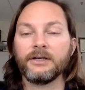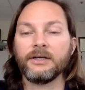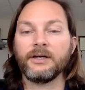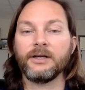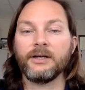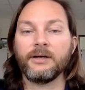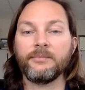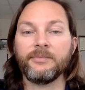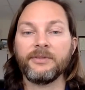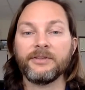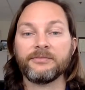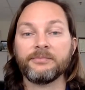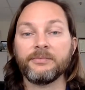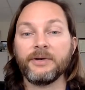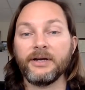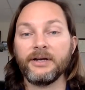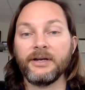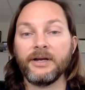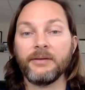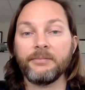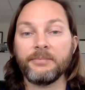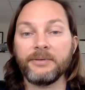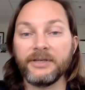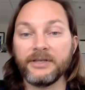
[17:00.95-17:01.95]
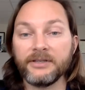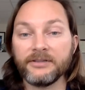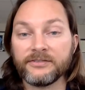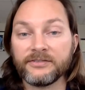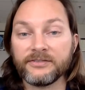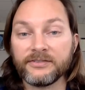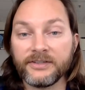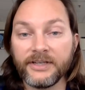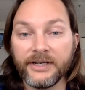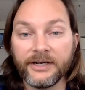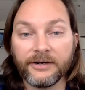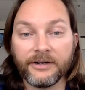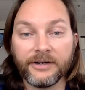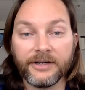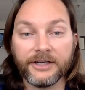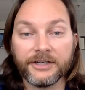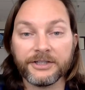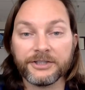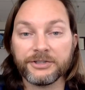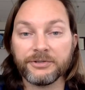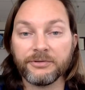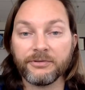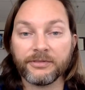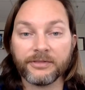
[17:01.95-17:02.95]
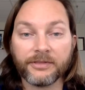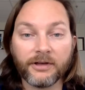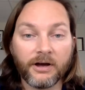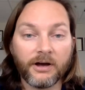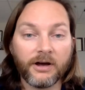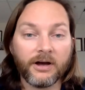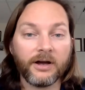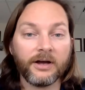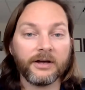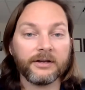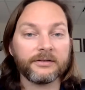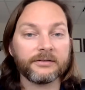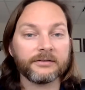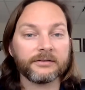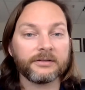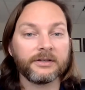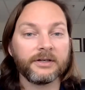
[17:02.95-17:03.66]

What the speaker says: This might not be as scary as you thought,